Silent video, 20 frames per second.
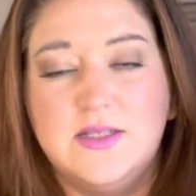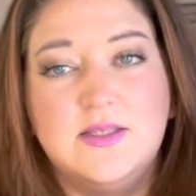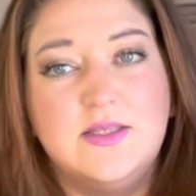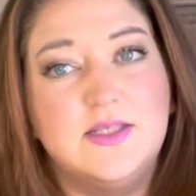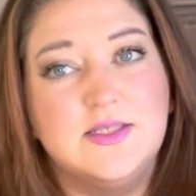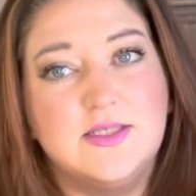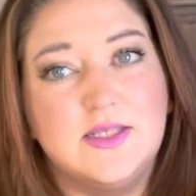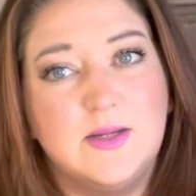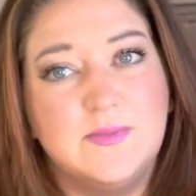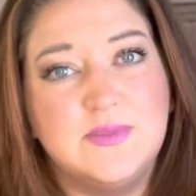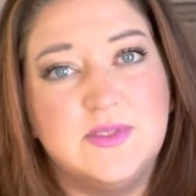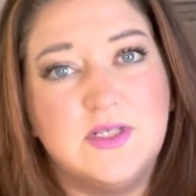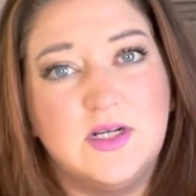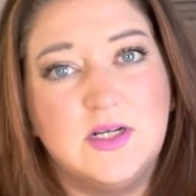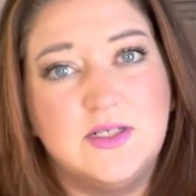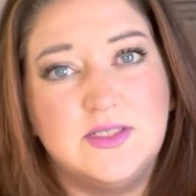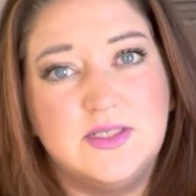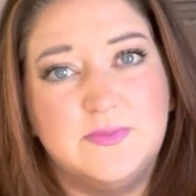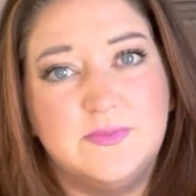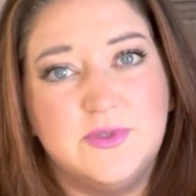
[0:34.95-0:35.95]
This comes in our
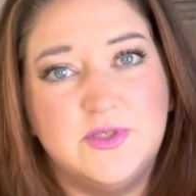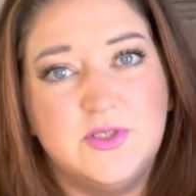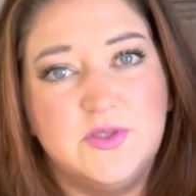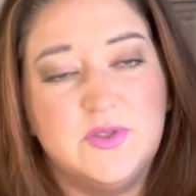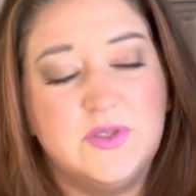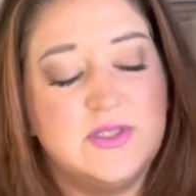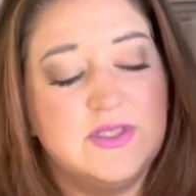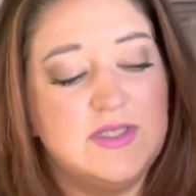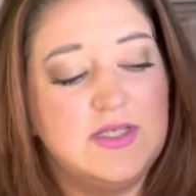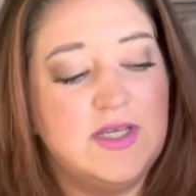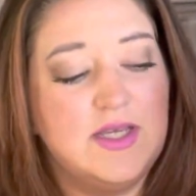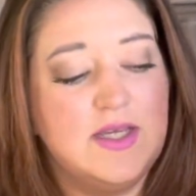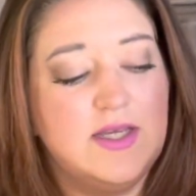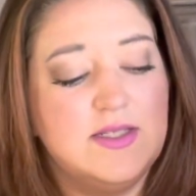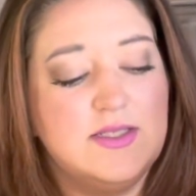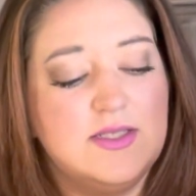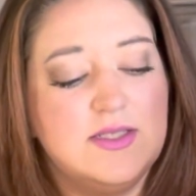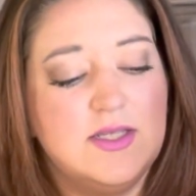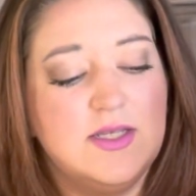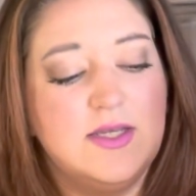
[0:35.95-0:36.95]
Timberdoodle
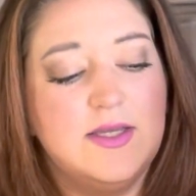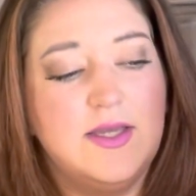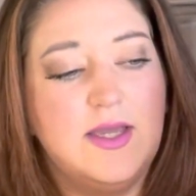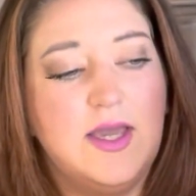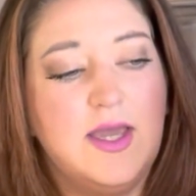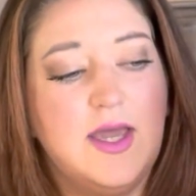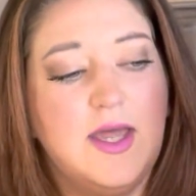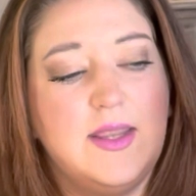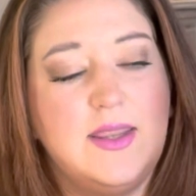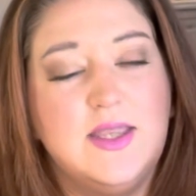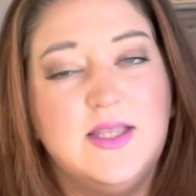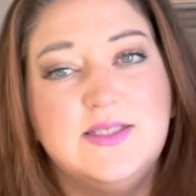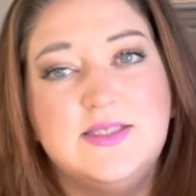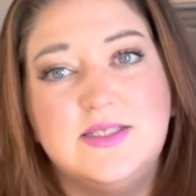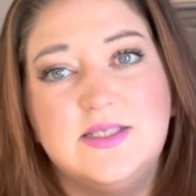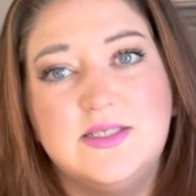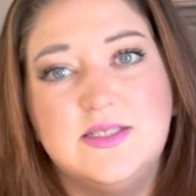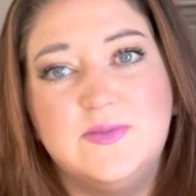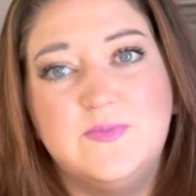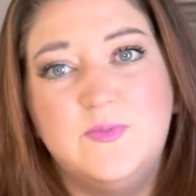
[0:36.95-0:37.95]
kit, and this
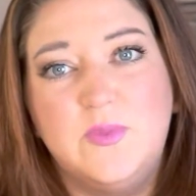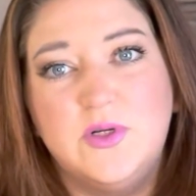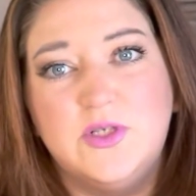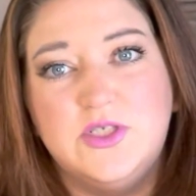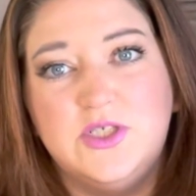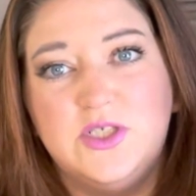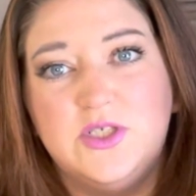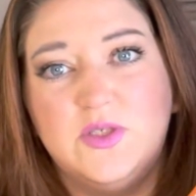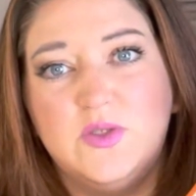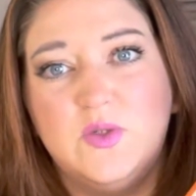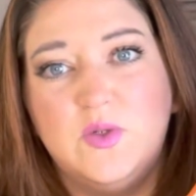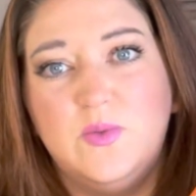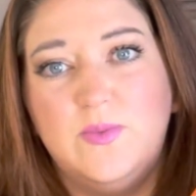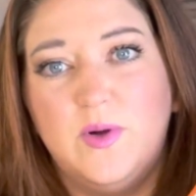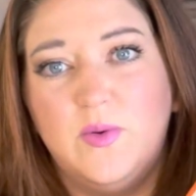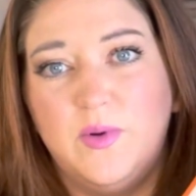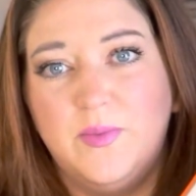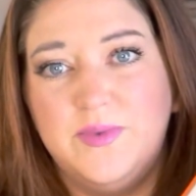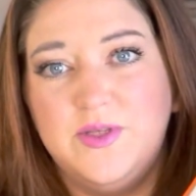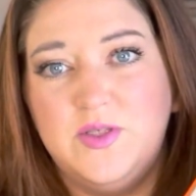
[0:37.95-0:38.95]
is book two, but
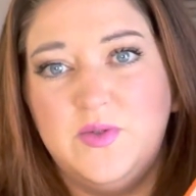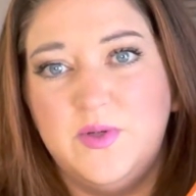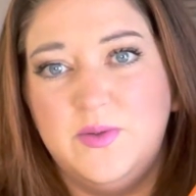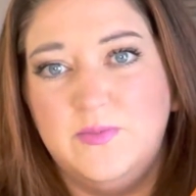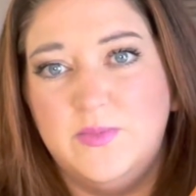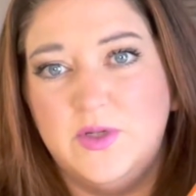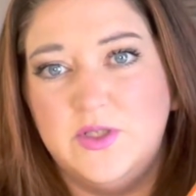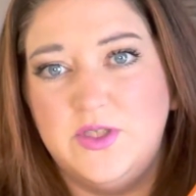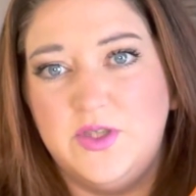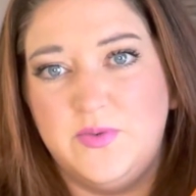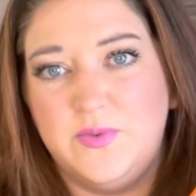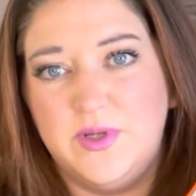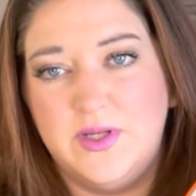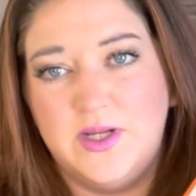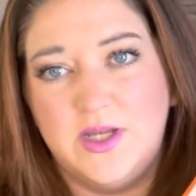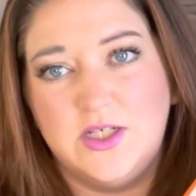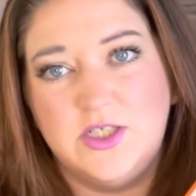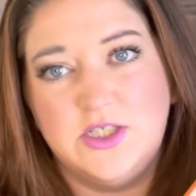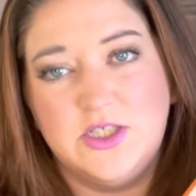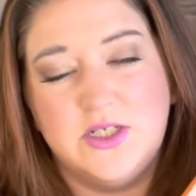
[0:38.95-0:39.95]
we'll be doing book three
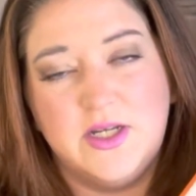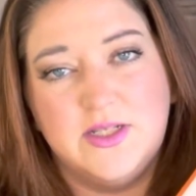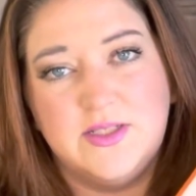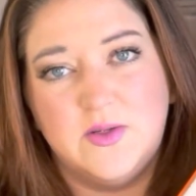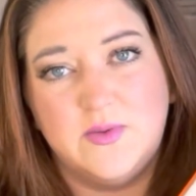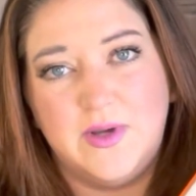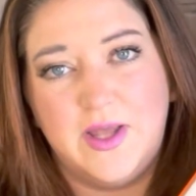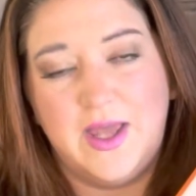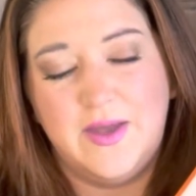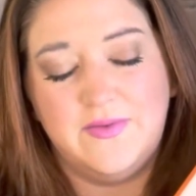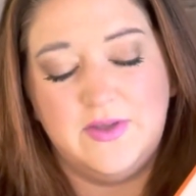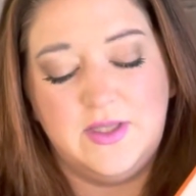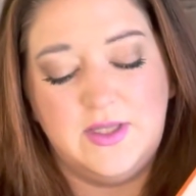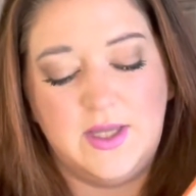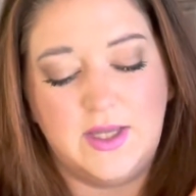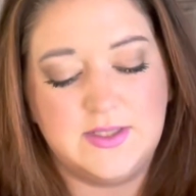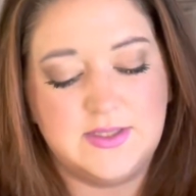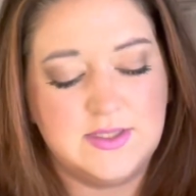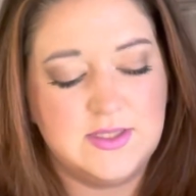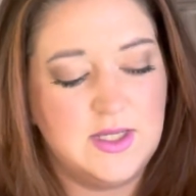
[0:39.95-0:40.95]
next year. I don't have it
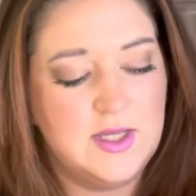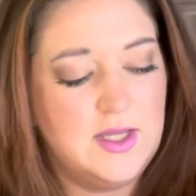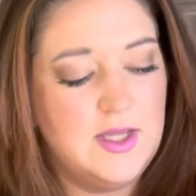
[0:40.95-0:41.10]
yet.